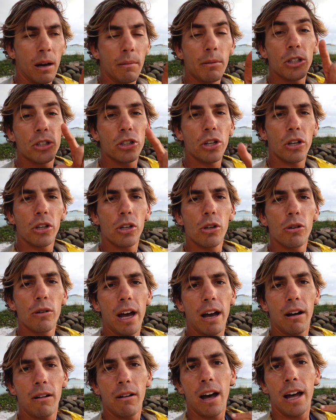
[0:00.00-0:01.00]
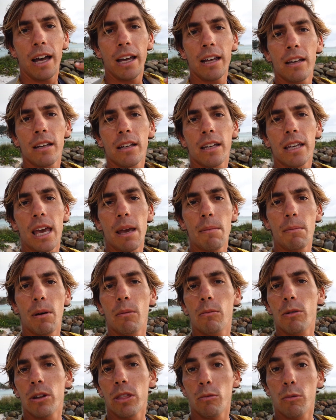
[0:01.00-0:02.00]
I'm going to show you how I came
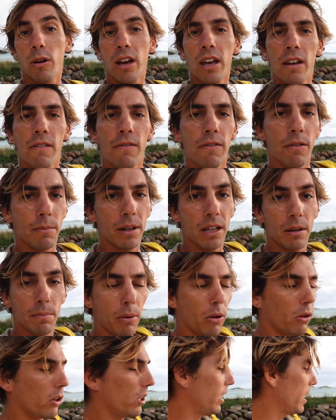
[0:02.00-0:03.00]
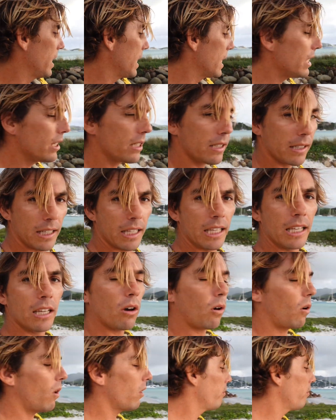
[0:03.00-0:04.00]
up with a way for me to pull it easily all